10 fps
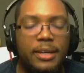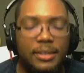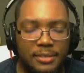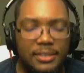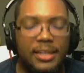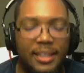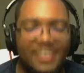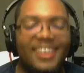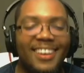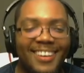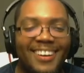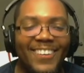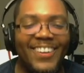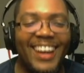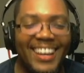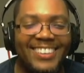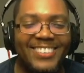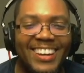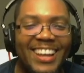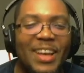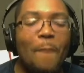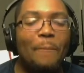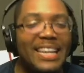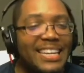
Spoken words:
yeah. Right. But he did